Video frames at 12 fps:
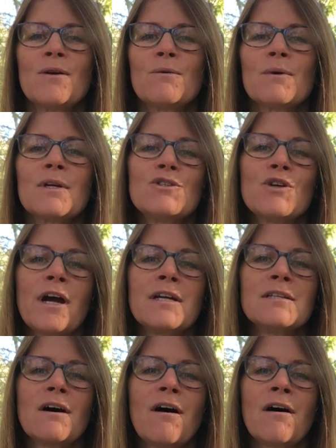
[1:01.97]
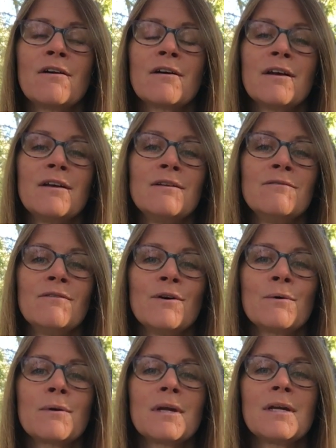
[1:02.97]
really trying to honor and
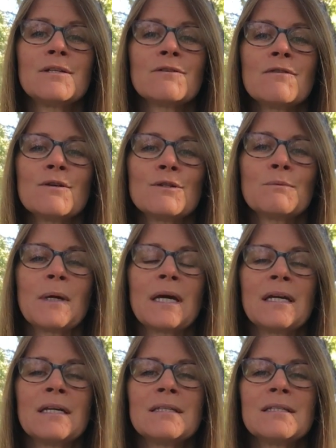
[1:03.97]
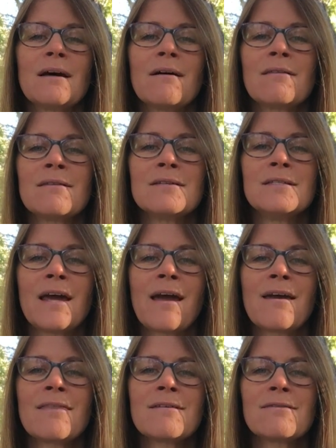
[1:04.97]
invoke each of those planets on the
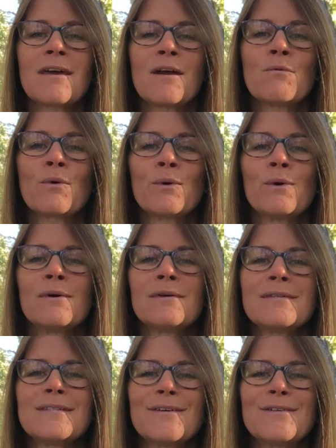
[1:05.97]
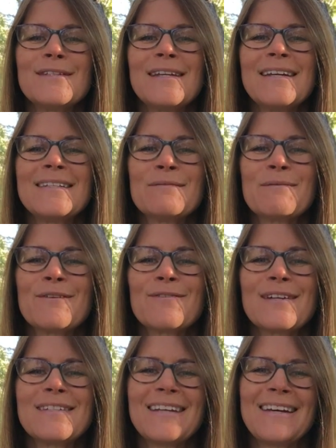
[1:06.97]
day that they rule. So today's a
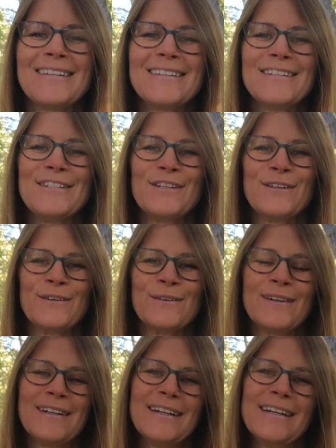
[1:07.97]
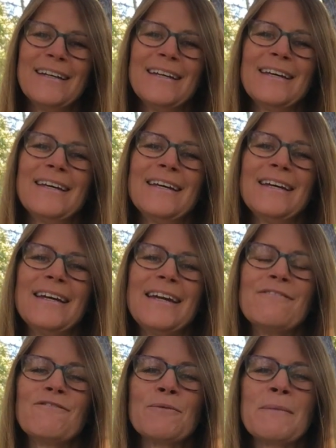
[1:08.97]
perfect day to do
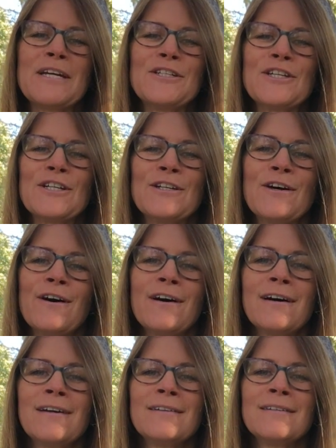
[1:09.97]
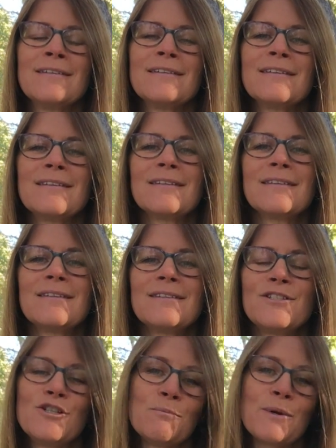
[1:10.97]
information on
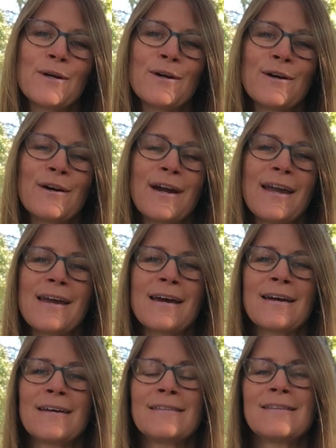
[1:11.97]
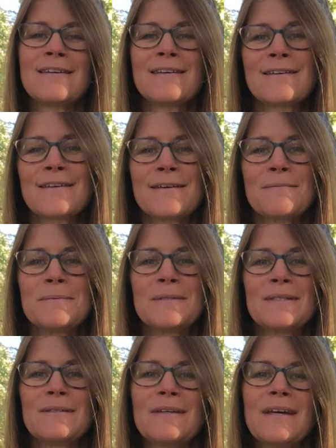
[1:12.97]
Jupiter and the
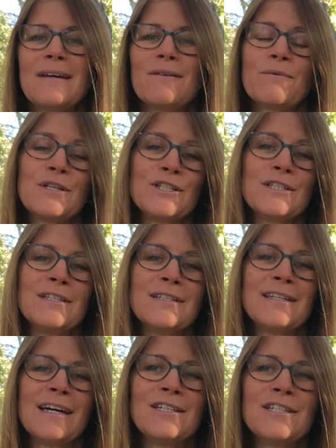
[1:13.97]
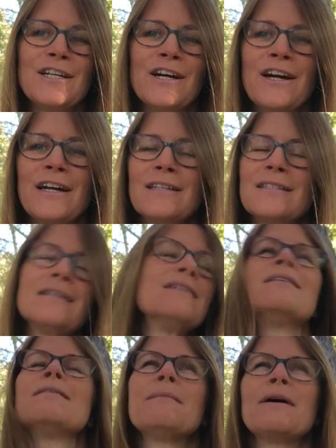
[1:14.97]
eclipse, which is in Sagittarius,
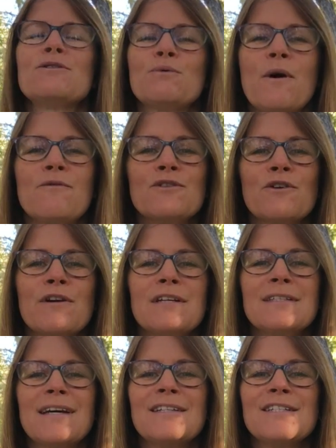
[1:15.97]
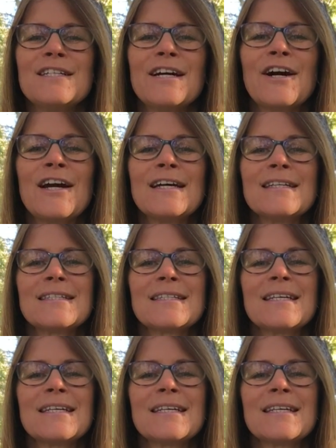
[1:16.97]
about 12 degrees Sagittarius.